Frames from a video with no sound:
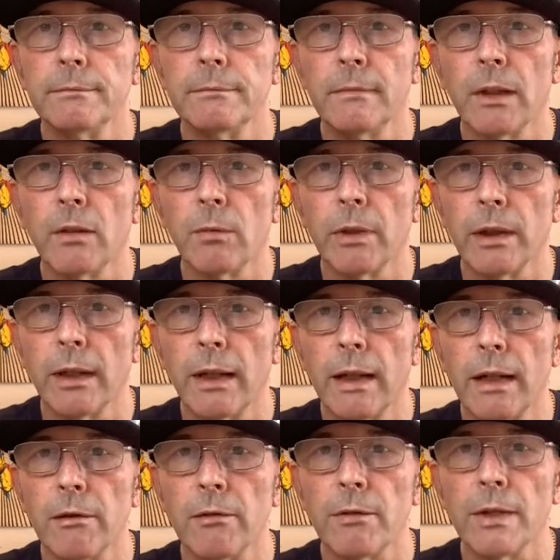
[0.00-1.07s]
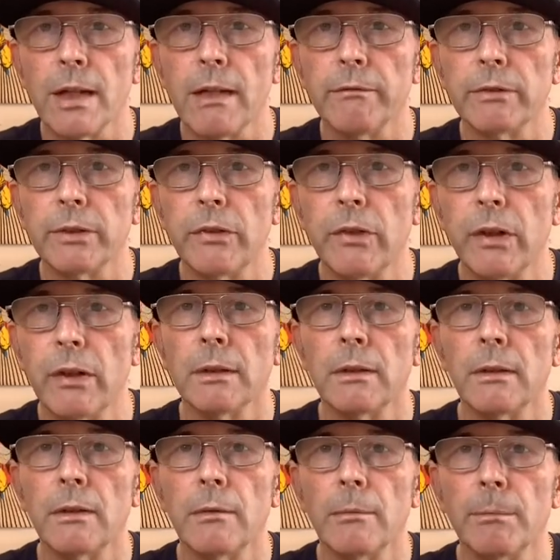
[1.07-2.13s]
That's when Carol Danvers
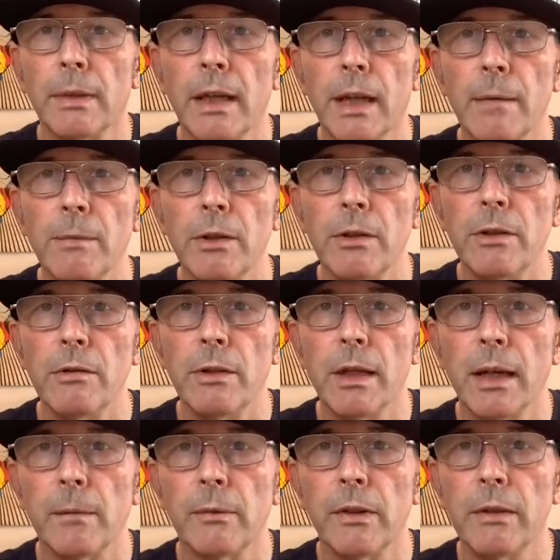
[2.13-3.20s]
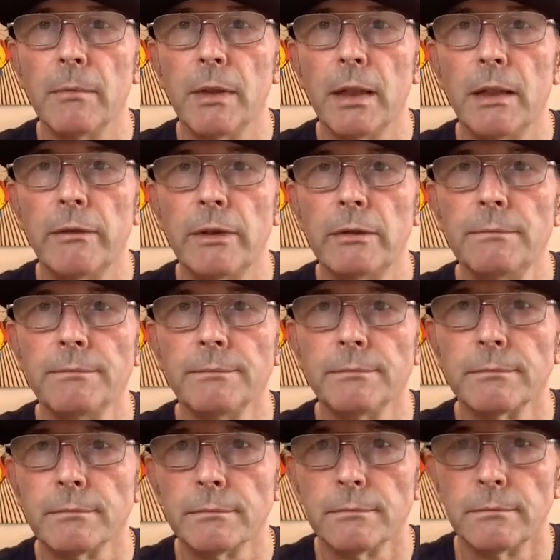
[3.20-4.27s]
became the new Captain Marvel.
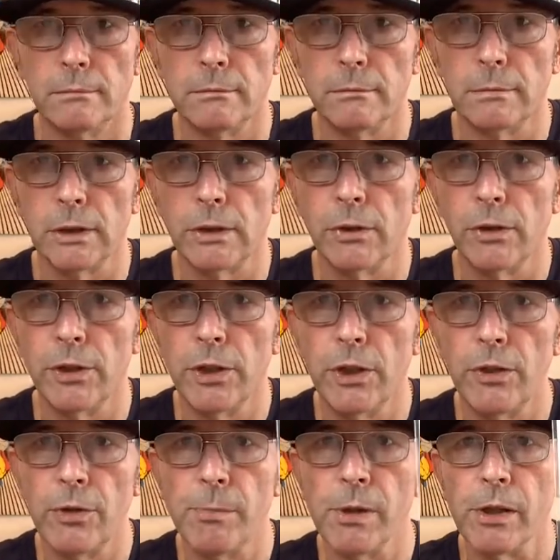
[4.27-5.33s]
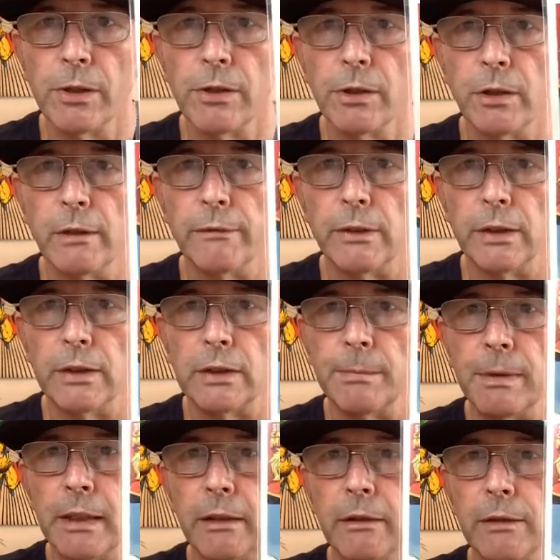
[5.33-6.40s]
What a huge book. Not a first
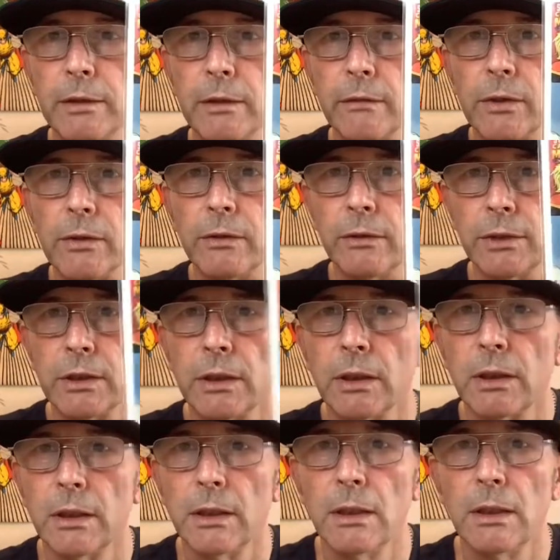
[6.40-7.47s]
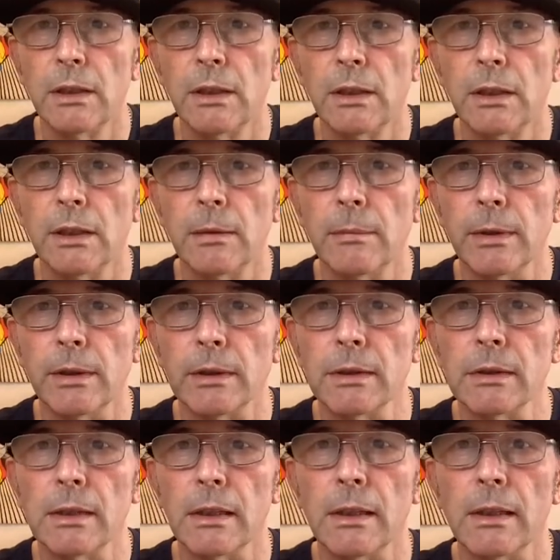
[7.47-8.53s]
appearance, of course.
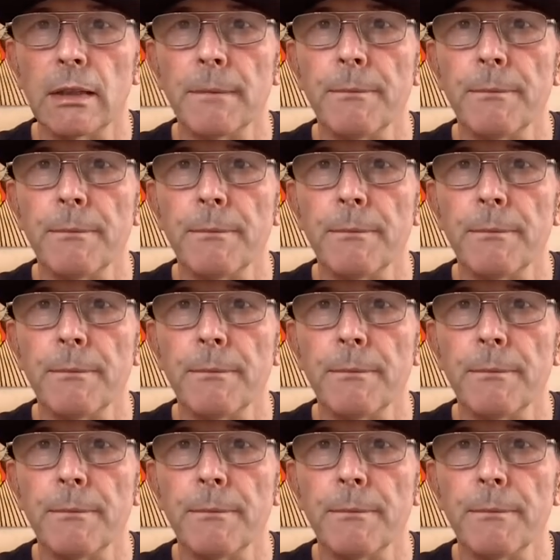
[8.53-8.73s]
But uh,